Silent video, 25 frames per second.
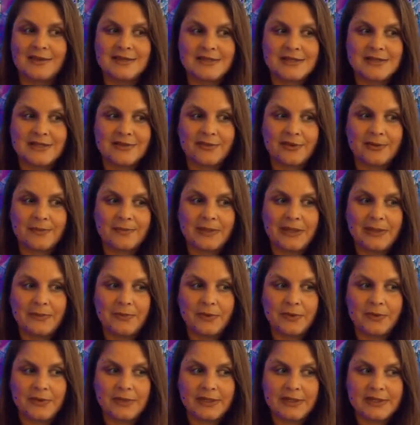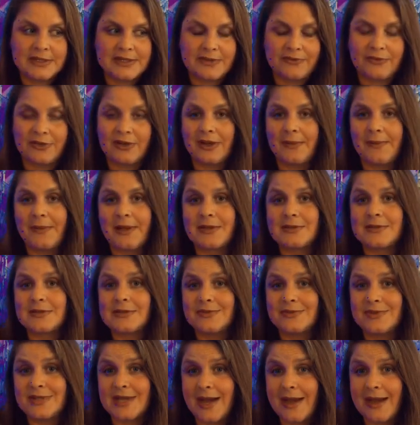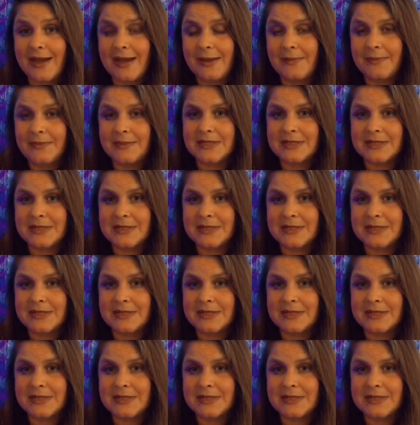Different people need different amounts of time.